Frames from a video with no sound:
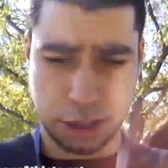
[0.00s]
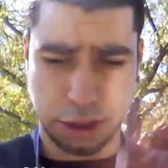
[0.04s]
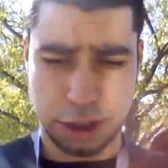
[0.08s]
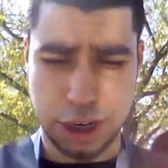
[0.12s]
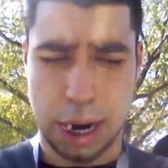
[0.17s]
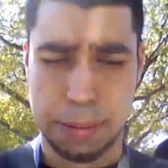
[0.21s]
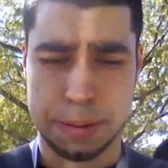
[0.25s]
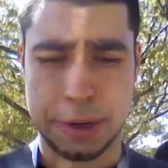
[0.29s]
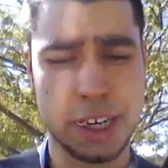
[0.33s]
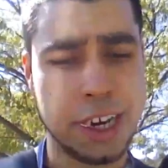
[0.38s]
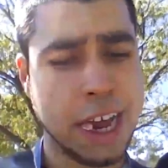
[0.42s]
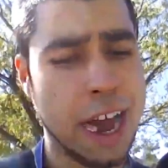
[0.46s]

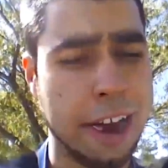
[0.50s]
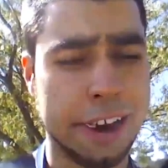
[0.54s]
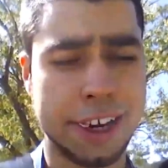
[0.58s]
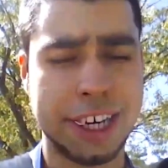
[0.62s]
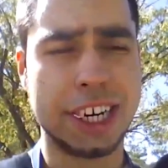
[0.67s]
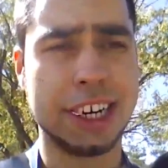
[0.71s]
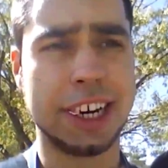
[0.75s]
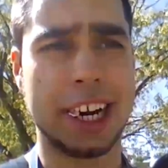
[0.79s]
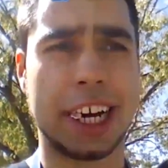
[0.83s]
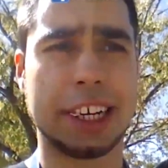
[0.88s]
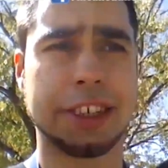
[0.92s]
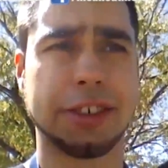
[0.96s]
dropped it down.
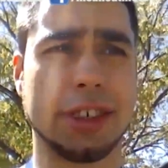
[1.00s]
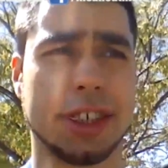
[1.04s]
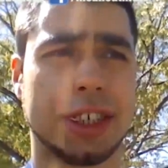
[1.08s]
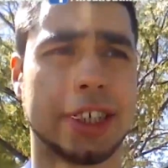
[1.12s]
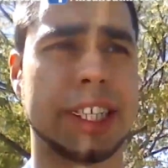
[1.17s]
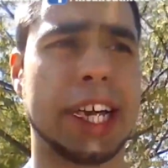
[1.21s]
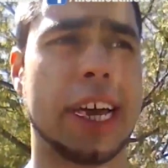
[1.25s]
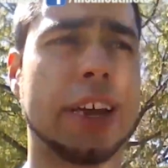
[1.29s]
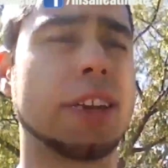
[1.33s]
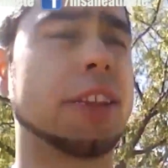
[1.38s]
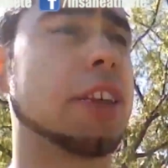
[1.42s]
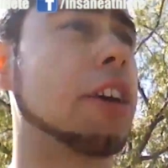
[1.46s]
Did an extra
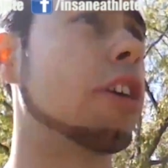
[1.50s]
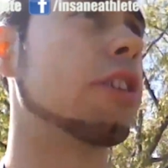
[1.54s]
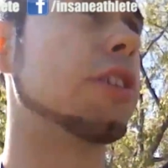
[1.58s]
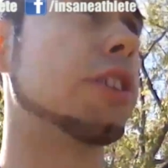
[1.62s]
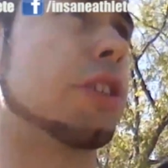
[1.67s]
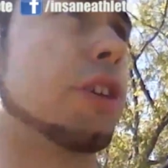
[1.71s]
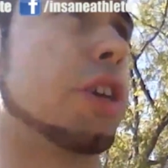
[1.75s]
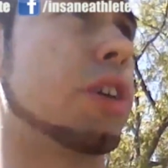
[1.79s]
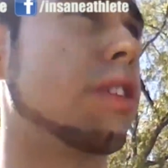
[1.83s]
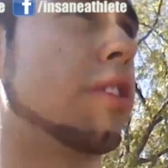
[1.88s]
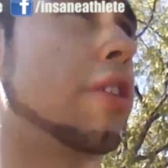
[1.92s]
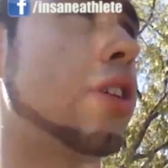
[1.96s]
set though,
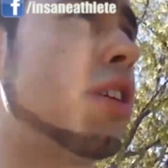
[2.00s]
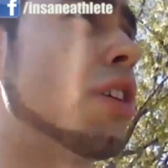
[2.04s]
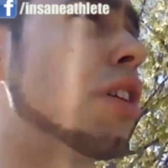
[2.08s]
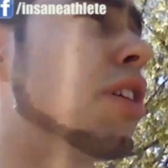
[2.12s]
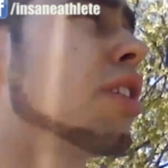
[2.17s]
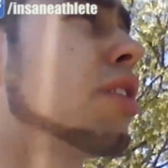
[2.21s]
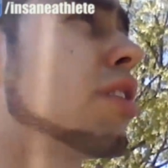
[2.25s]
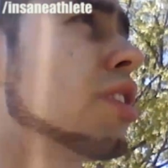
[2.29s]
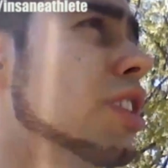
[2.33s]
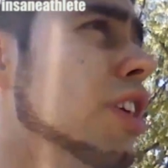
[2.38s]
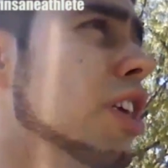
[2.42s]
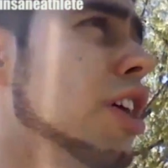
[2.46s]
so
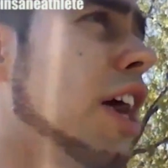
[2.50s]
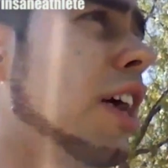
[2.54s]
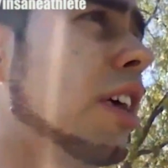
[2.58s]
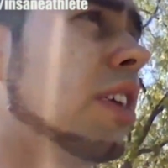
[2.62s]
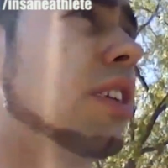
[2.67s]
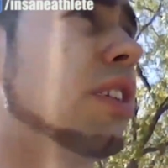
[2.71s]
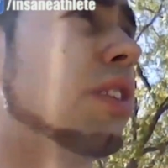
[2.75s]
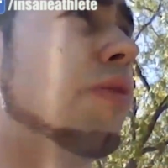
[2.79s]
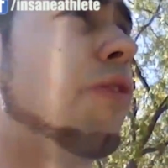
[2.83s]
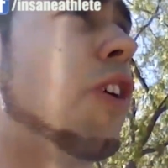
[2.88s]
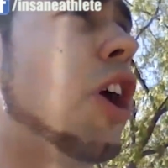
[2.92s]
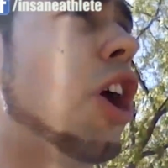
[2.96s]
still
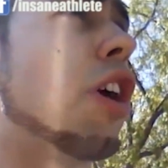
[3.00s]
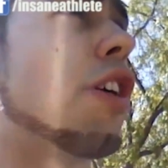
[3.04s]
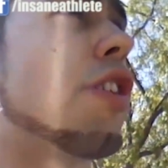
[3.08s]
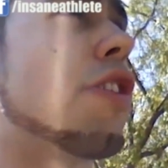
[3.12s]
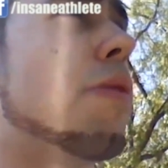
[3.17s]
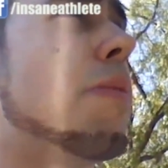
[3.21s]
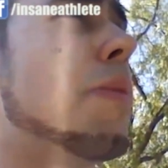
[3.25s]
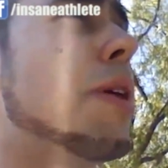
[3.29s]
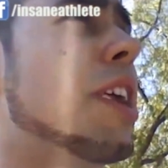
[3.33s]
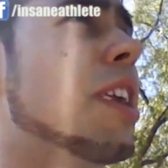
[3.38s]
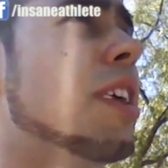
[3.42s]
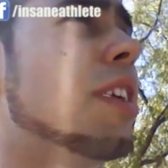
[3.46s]
got the
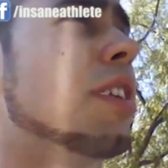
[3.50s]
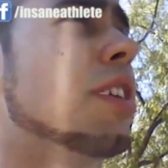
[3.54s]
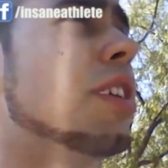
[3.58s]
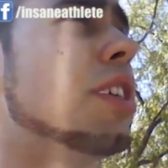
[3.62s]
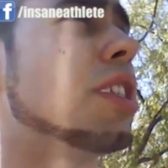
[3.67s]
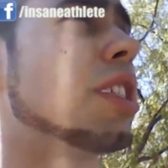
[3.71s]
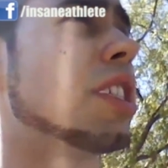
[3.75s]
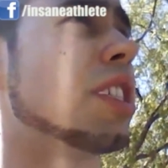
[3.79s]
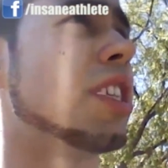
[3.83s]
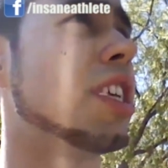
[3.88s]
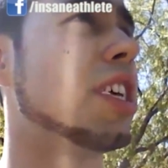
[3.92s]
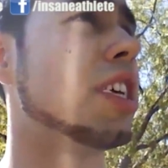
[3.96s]
volume in at
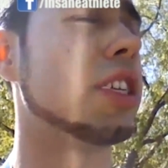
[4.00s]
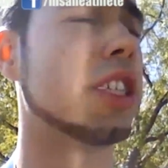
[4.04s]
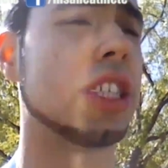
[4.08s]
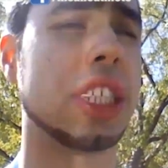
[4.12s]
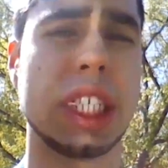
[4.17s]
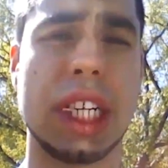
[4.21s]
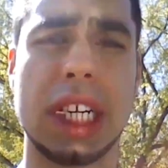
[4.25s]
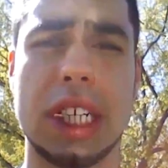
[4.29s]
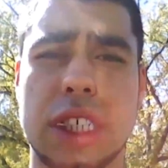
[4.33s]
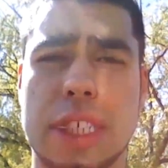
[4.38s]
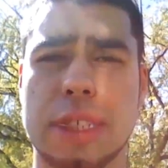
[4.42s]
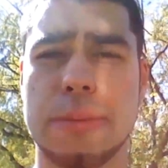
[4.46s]
least, and then
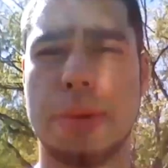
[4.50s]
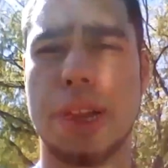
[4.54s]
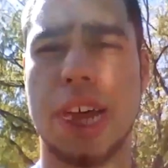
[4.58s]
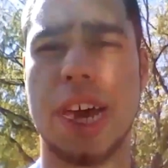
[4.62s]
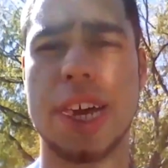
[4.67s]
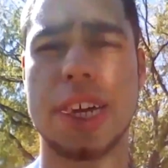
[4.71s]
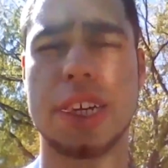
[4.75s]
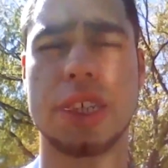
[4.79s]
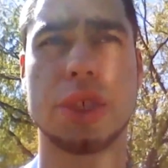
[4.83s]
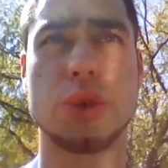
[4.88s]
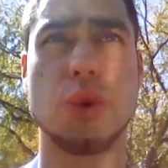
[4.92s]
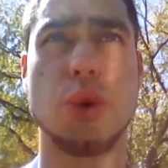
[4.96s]
just did some
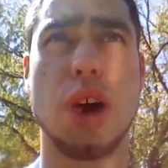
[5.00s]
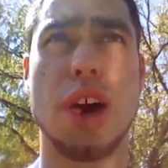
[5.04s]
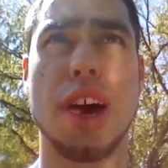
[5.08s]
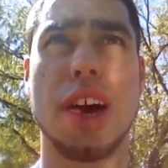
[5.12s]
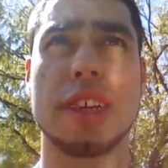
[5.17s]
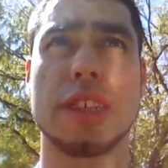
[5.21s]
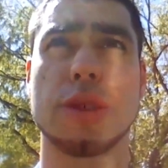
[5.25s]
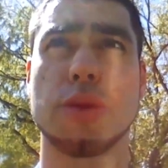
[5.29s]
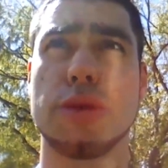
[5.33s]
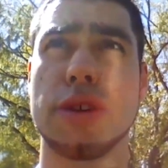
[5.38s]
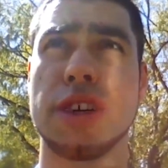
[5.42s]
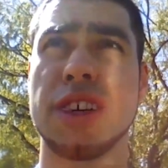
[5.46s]
light
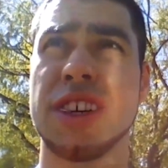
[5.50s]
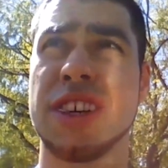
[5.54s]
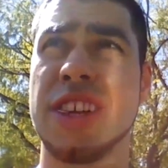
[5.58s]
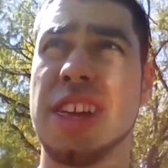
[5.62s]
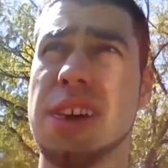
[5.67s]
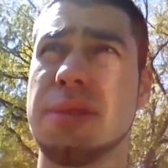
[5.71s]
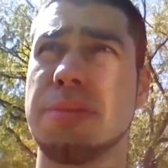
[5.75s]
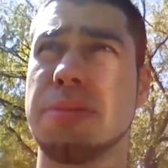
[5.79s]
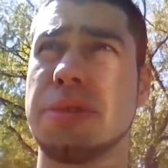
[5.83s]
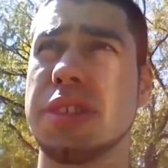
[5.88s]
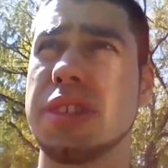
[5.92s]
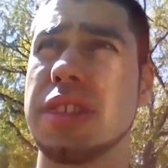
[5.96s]
squats, worked
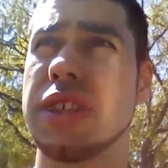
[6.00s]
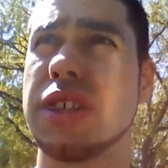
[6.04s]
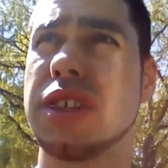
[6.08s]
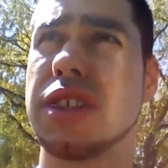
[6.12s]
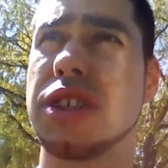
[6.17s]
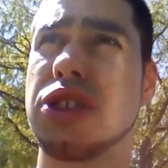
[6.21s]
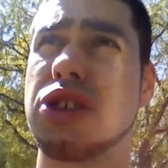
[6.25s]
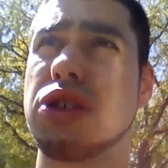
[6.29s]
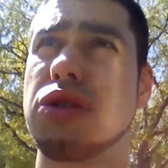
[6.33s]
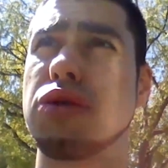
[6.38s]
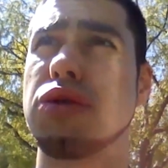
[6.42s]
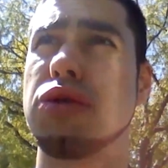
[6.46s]
up to
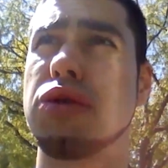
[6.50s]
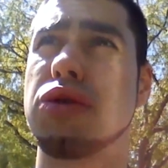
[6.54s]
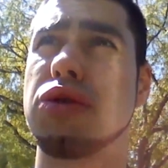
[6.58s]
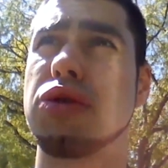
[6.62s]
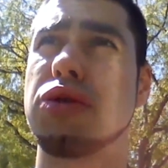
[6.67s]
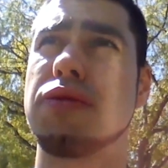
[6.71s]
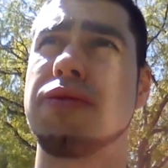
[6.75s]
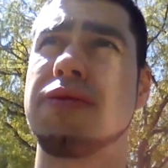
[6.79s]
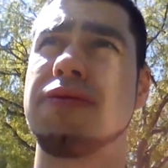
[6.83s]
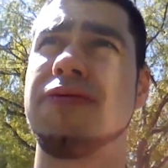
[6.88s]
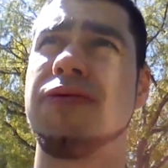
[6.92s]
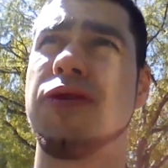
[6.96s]

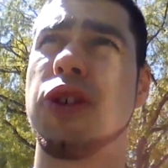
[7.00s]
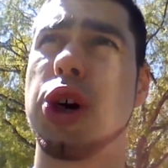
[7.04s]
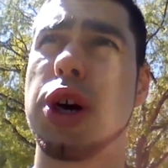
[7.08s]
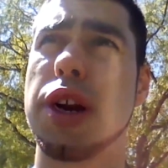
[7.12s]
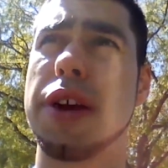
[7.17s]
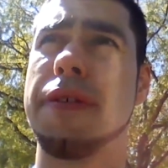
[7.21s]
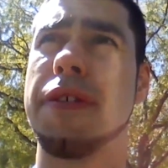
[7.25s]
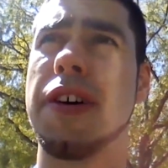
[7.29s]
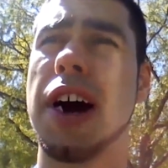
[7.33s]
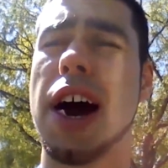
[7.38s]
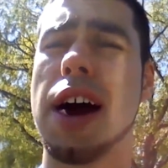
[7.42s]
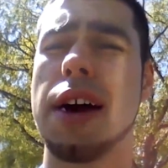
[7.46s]

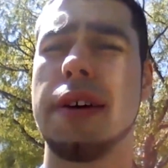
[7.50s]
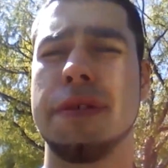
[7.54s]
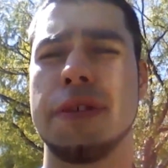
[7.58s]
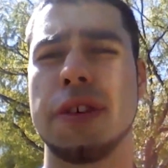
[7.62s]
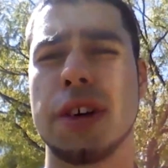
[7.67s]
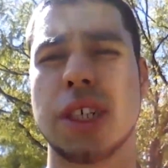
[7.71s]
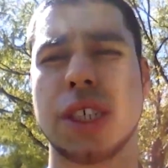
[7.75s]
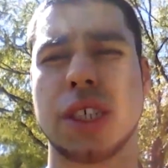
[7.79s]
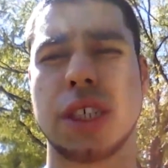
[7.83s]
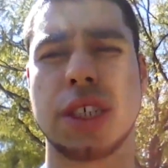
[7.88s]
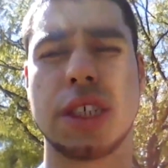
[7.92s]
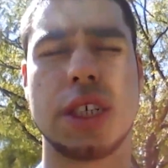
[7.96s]
245
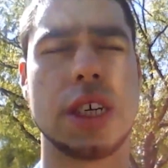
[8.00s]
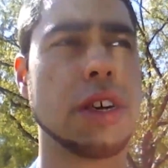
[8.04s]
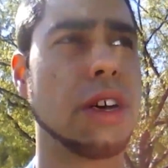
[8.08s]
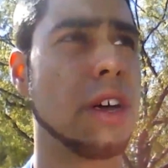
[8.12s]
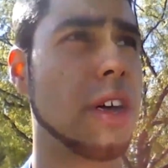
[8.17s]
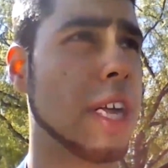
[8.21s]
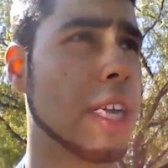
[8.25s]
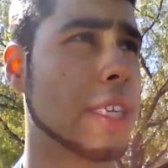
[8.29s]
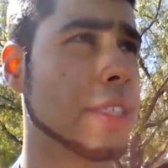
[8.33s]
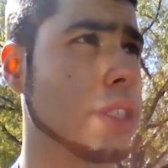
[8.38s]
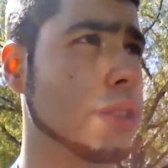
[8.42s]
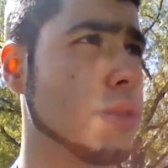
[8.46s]
for a
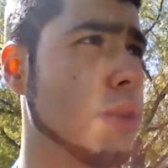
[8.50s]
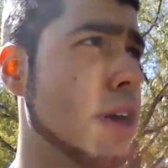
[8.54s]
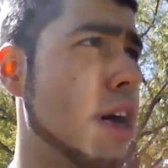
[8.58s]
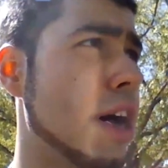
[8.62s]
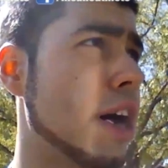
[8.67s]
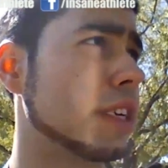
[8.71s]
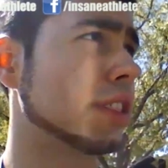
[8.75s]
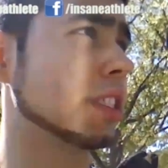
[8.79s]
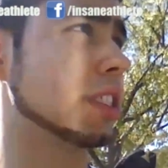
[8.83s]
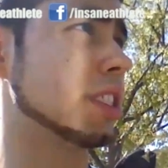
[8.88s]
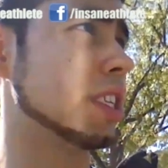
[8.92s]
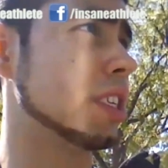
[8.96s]
single on
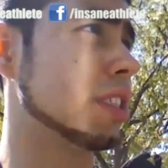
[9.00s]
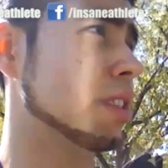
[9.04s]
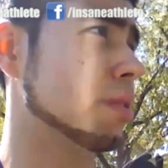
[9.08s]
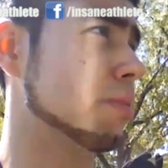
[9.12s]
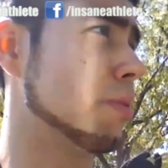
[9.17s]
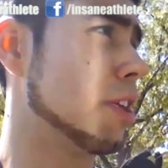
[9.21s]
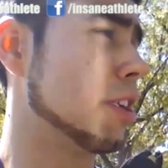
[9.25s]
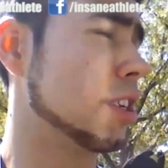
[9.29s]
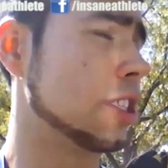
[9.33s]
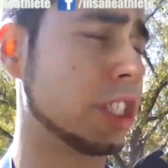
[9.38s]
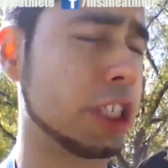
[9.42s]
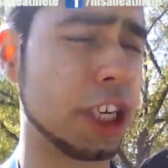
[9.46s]
squats, did
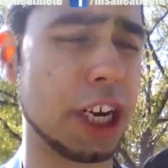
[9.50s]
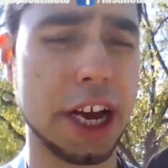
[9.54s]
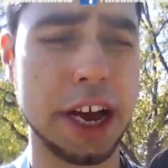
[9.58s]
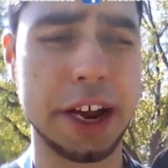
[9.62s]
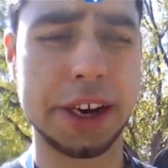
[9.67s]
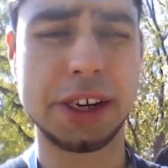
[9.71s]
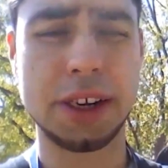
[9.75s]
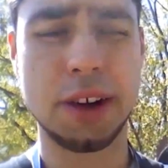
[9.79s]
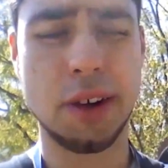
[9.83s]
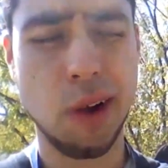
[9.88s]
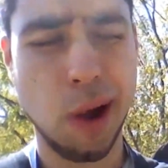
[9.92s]
some other shit,